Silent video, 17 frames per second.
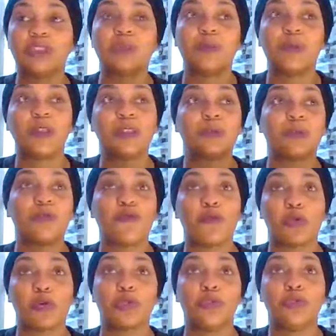speaks
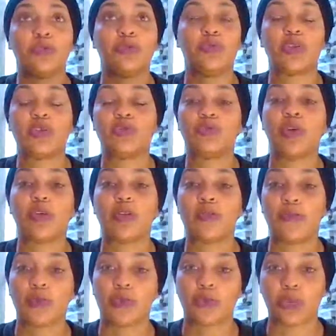before you do and you don't
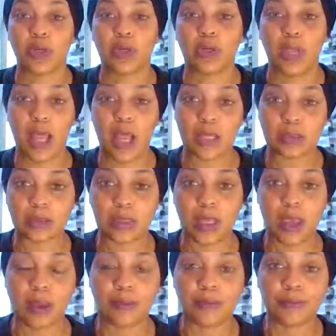even realize
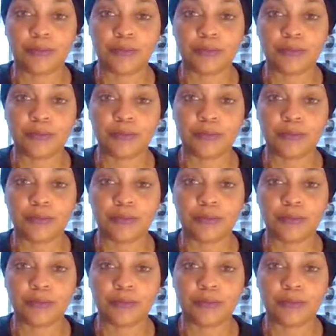that